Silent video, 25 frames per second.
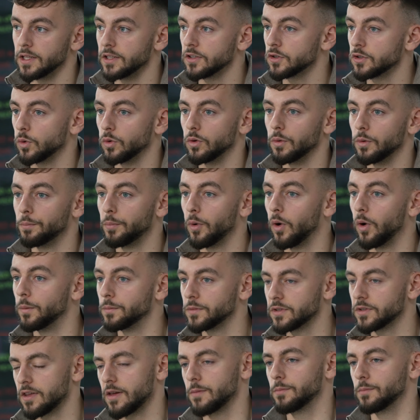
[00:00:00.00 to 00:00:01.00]
sort of the bottom
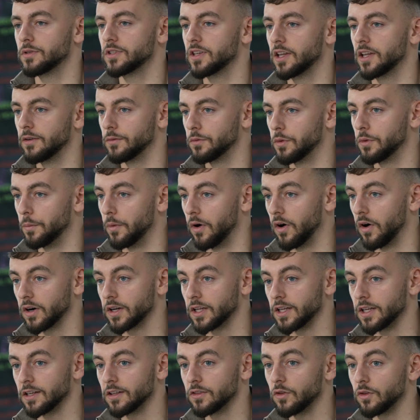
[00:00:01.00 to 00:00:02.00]
10% of the
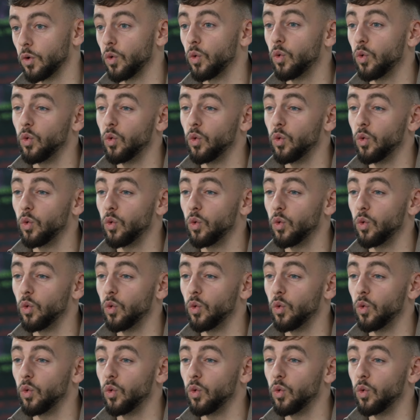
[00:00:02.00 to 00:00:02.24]
market that